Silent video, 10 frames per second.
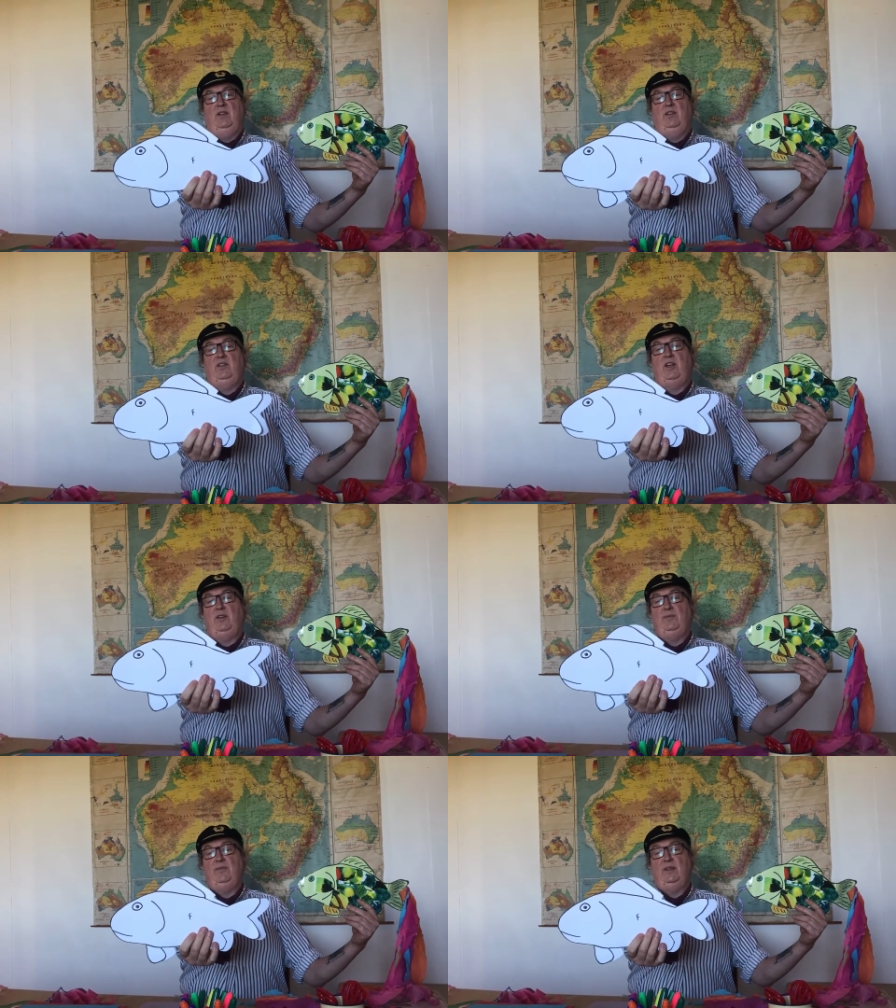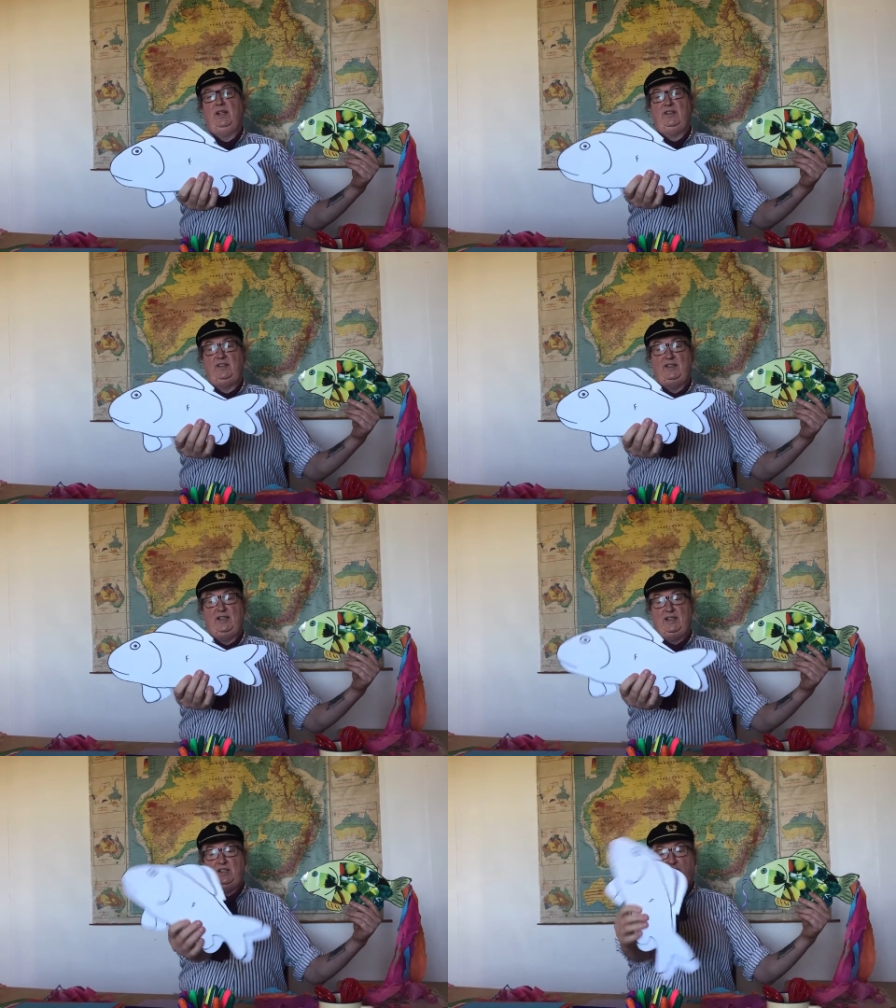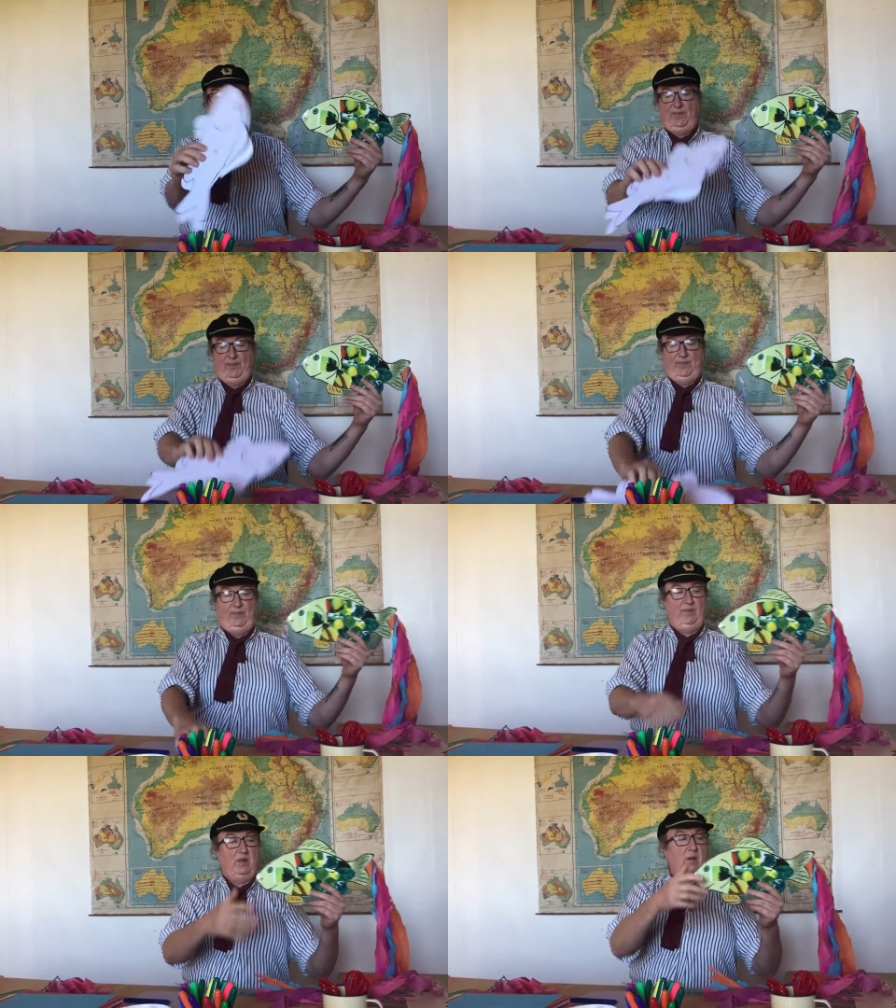So let's start. I'll